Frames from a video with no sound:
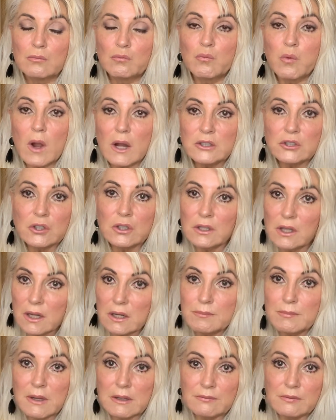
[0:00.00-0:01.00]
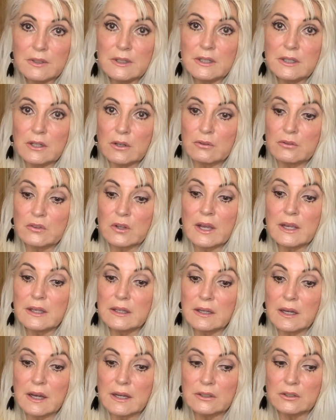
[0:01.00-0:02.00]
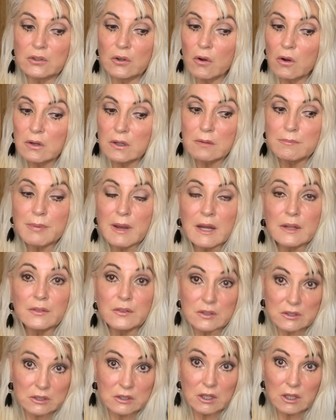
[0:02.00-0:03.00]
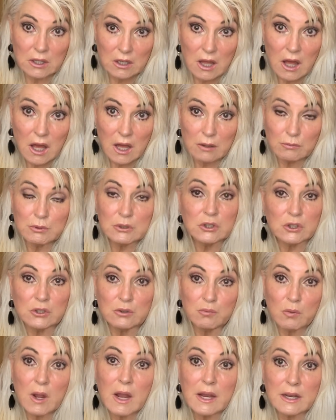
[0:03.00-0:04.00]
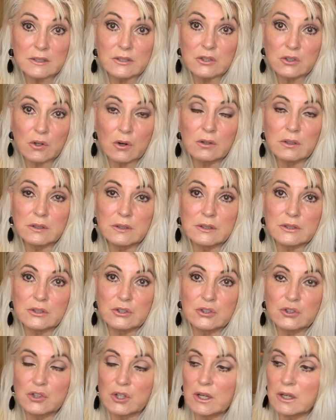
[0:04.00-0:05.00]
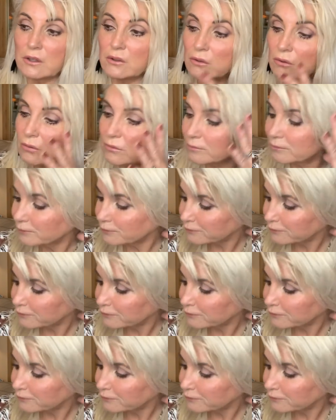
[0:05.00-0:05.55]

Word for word: watch a lot of my videos. I, I talk about this a lot, which is why I started this channel.